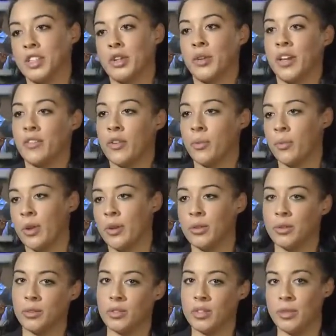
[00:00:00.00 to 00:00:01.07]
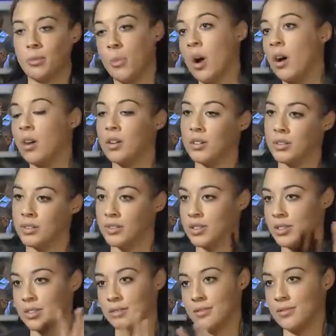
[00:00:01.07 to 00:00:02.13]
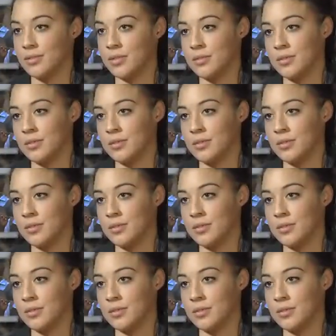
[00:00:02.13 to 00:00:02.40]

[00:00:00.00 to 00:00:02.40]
you know, give them roads and malls and,